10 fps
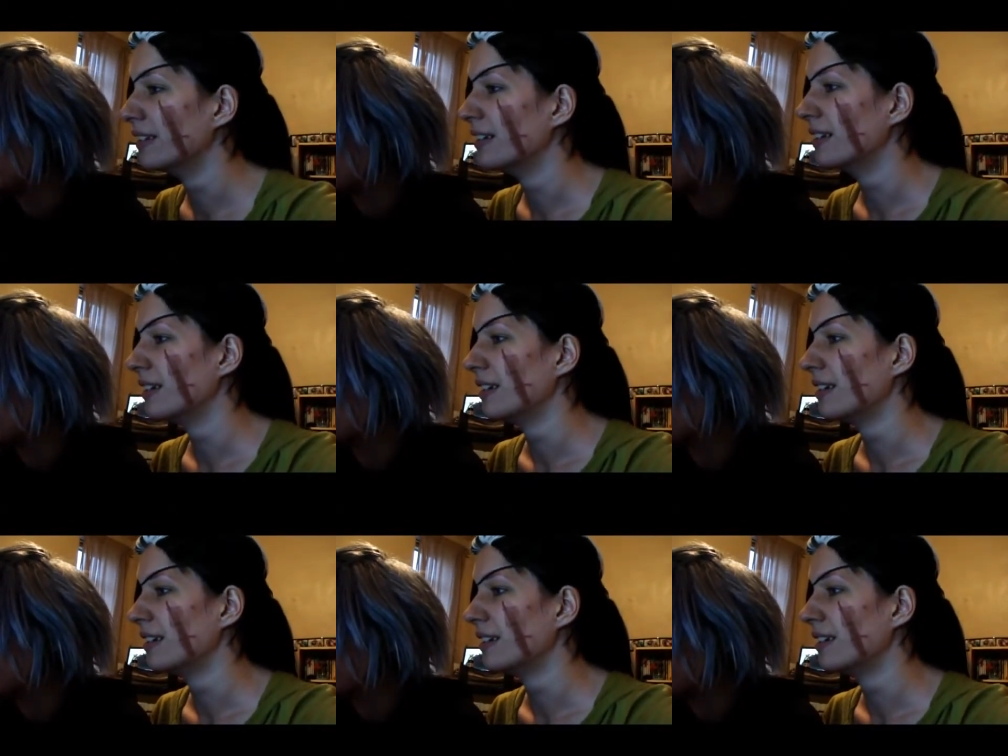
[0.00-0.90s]
Cheese
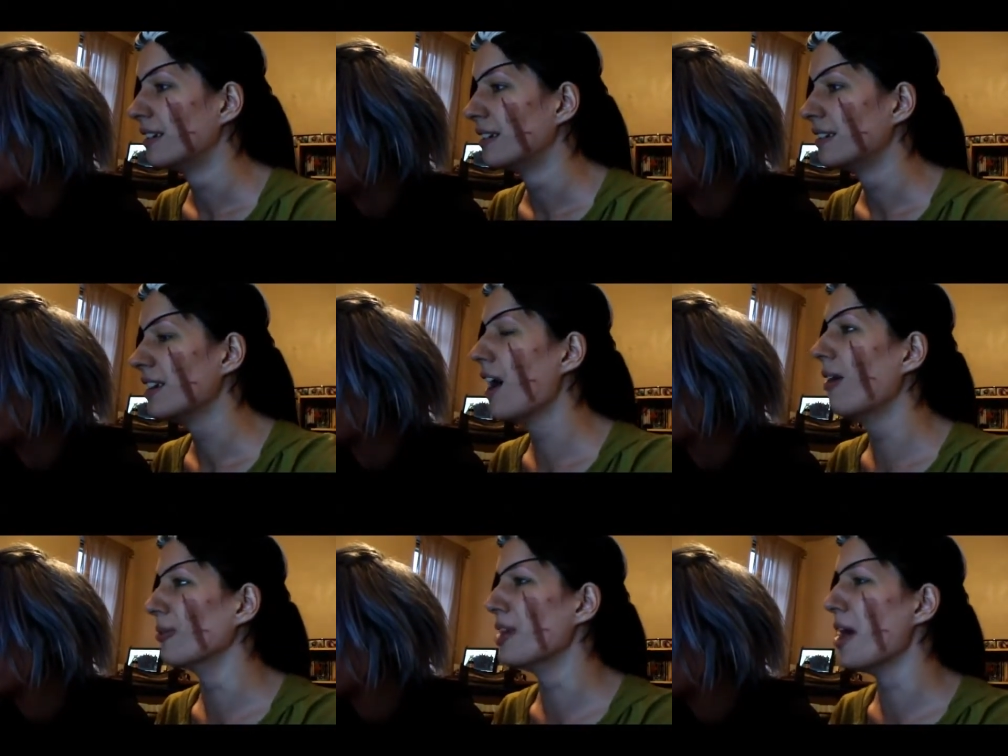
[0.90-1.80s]
and pickle.
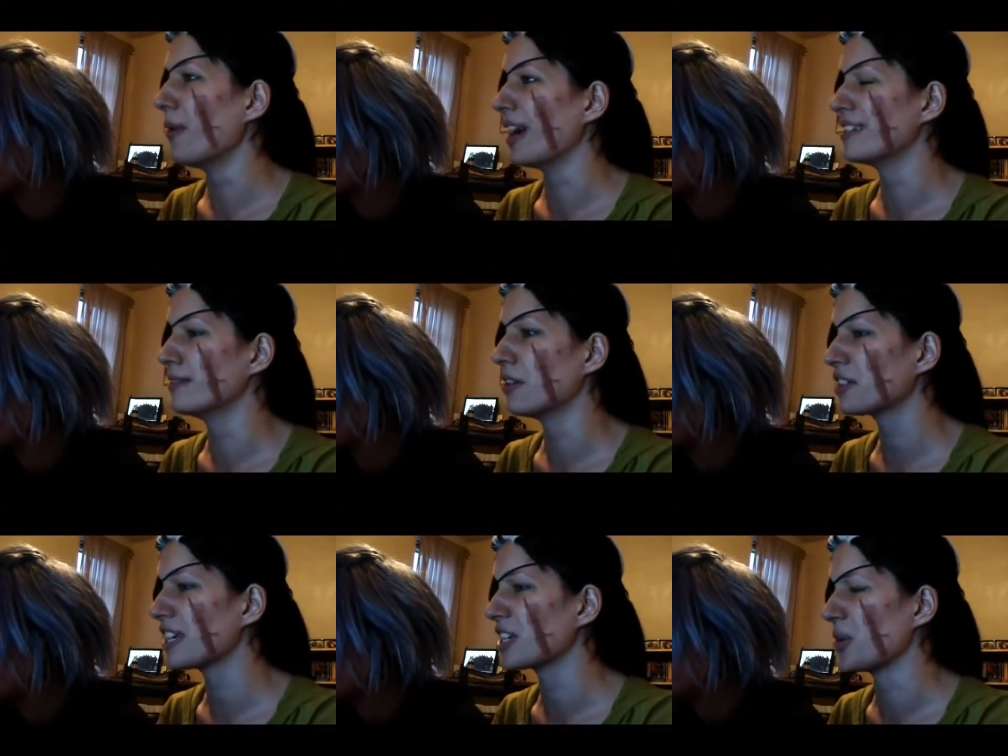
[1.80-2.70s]
No, no, I'm
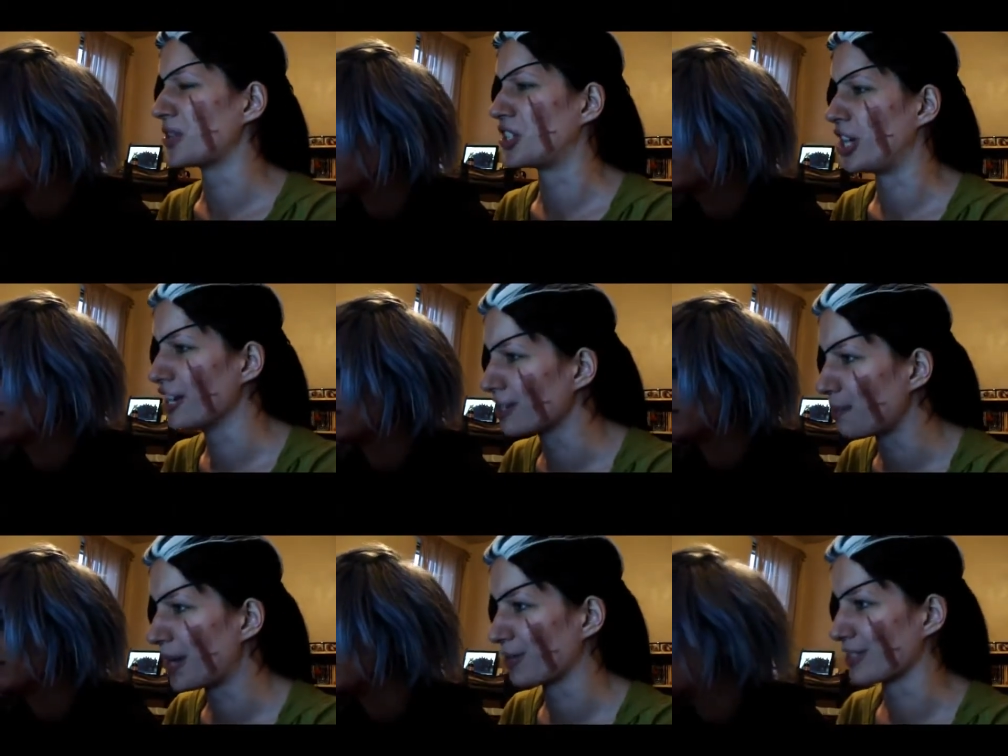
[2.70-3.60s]
not getting you a cheese
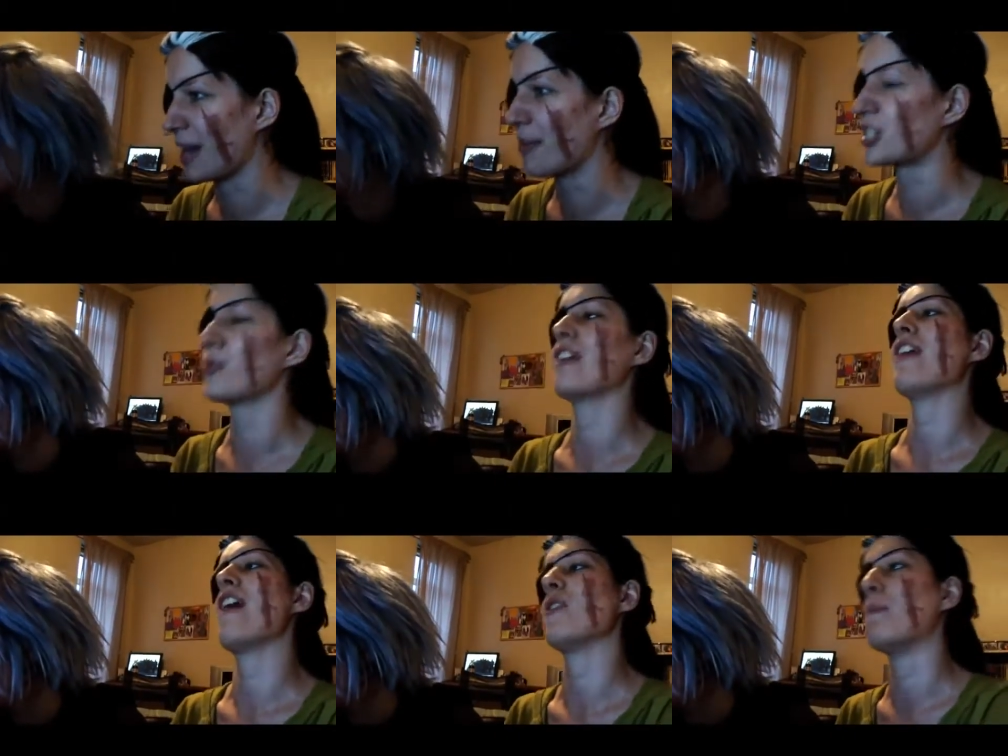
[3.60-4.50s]
and pickle sandwich. You
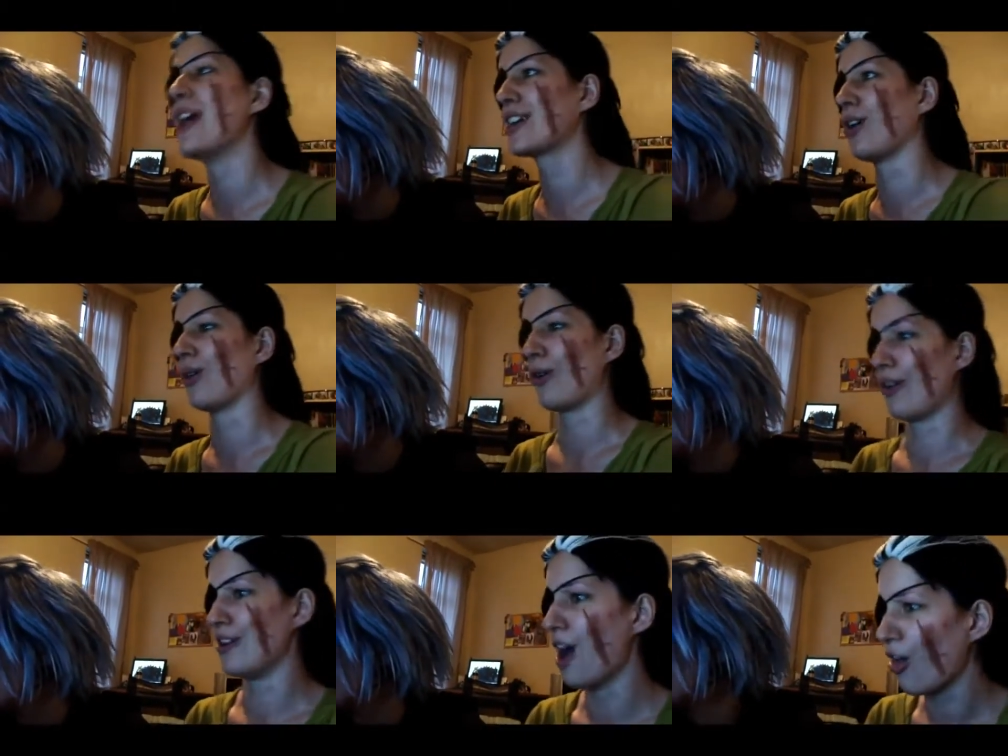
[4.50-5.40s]
either have a pickle
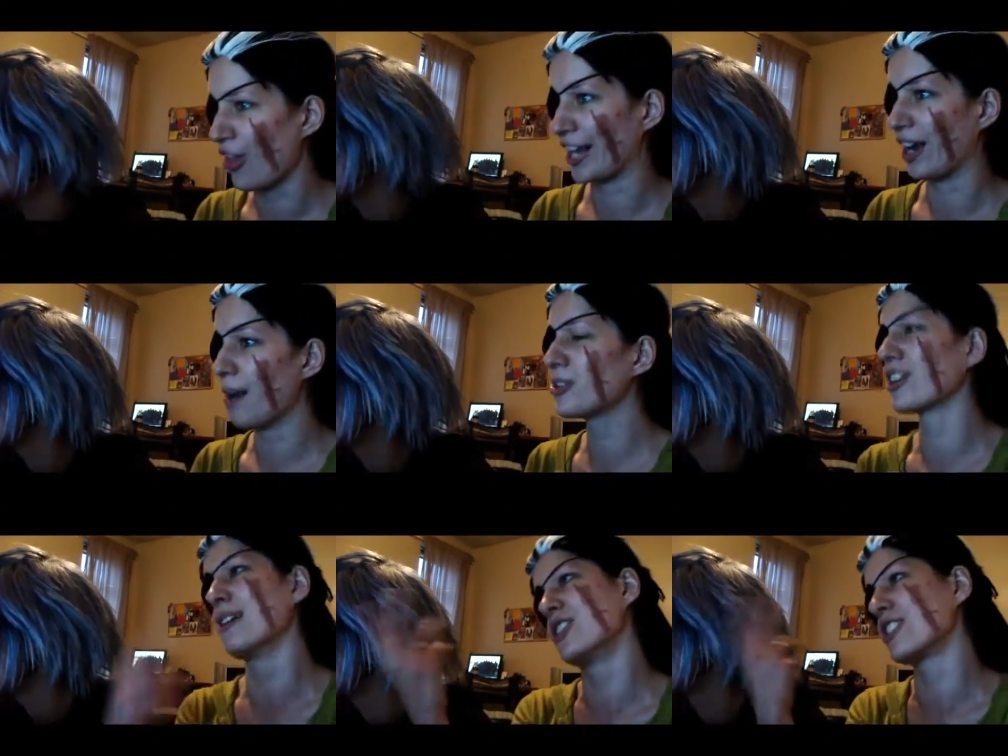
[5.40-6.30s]
or nothing. I'm
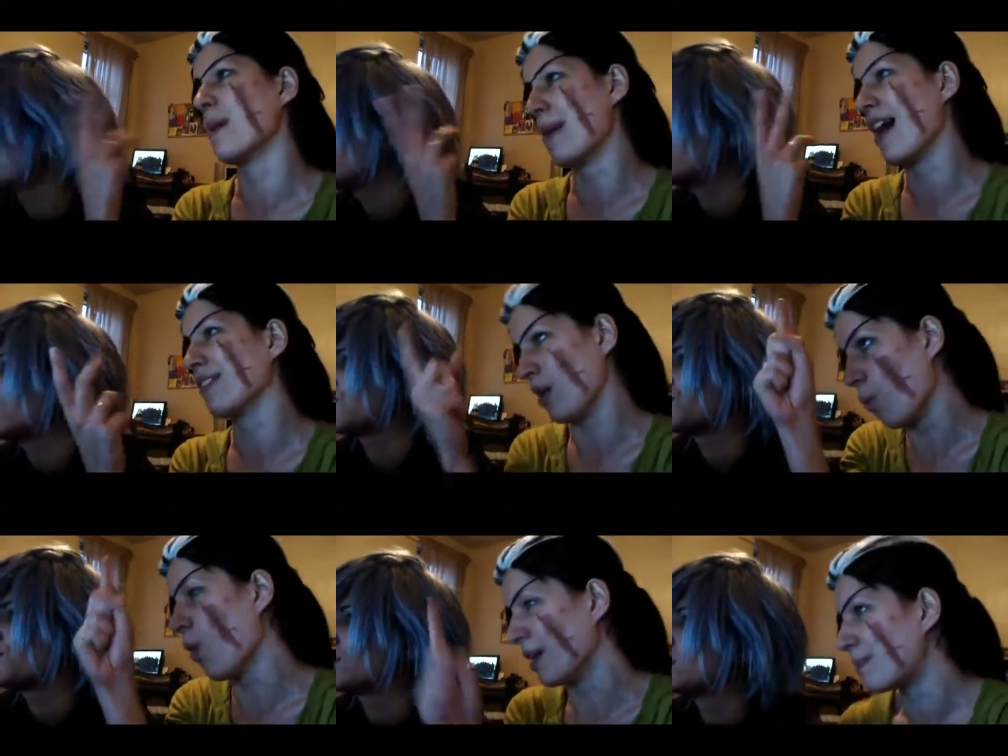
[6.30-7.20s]
talking just about
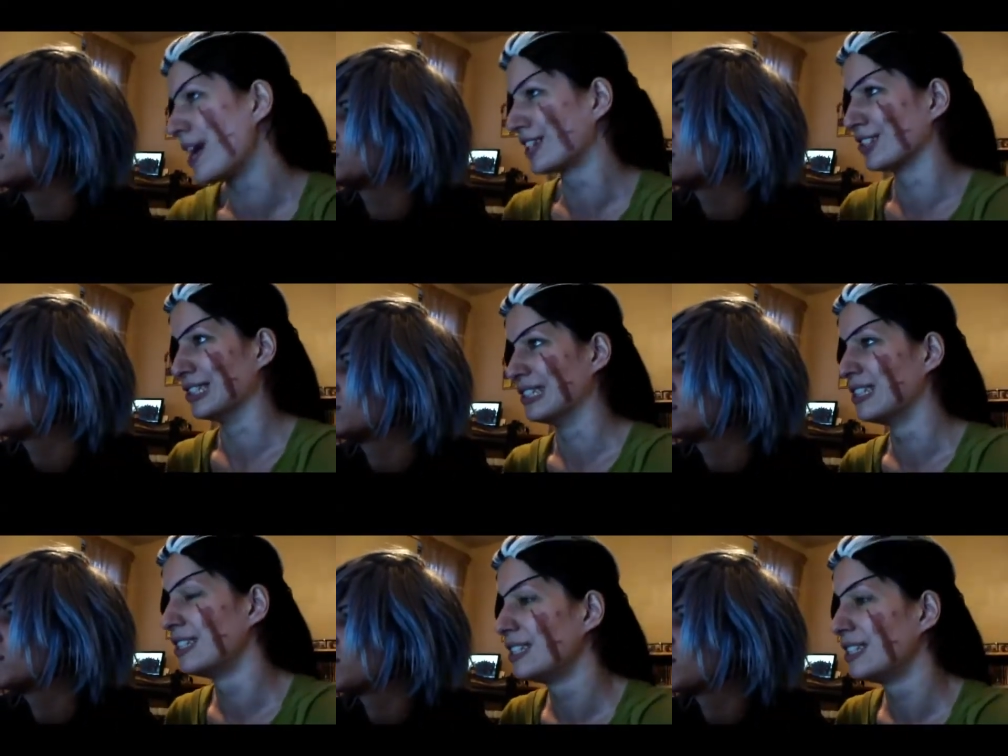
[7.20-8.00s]
one pickle.